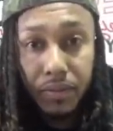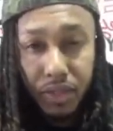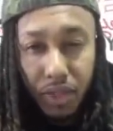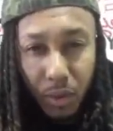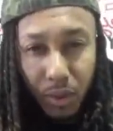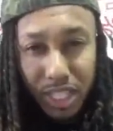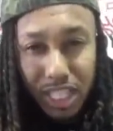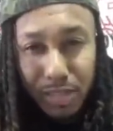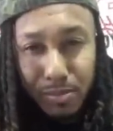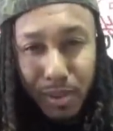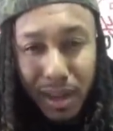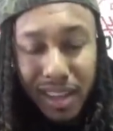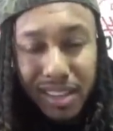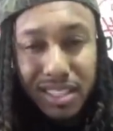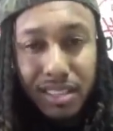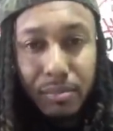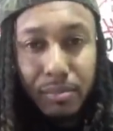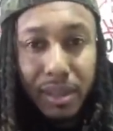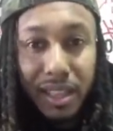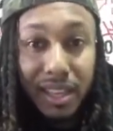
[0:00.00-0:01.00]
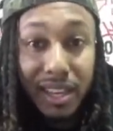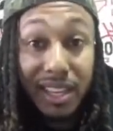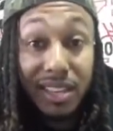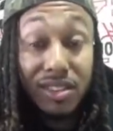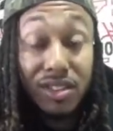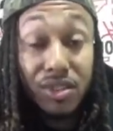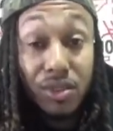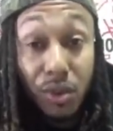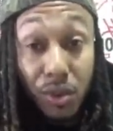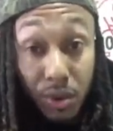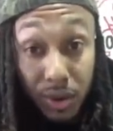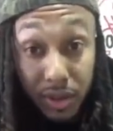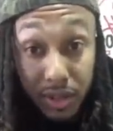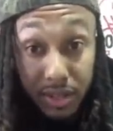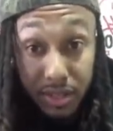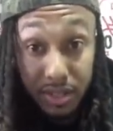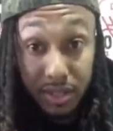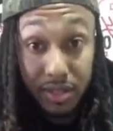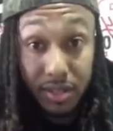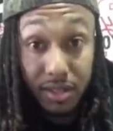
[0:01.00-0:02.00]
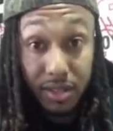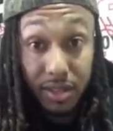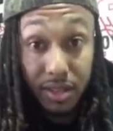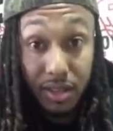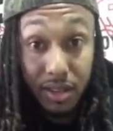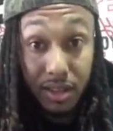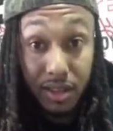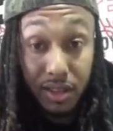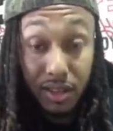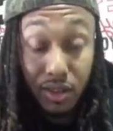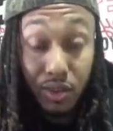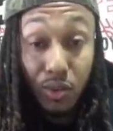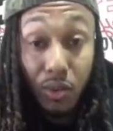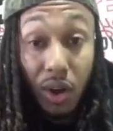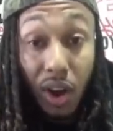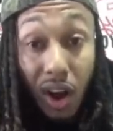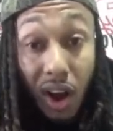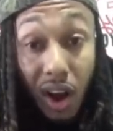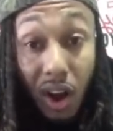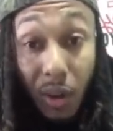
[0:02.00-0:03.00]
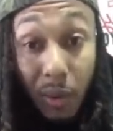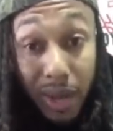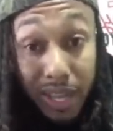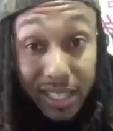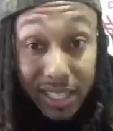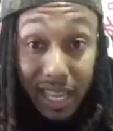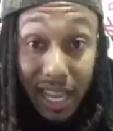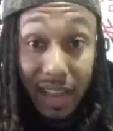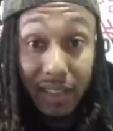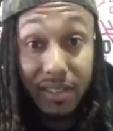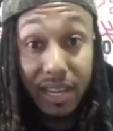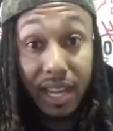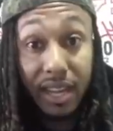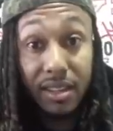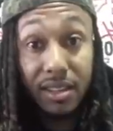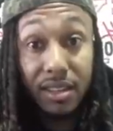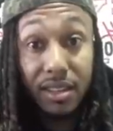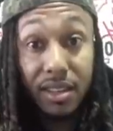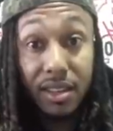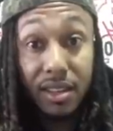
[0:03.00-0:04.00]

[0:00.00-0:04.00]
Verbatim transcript: The responsibility is yours. You always have that.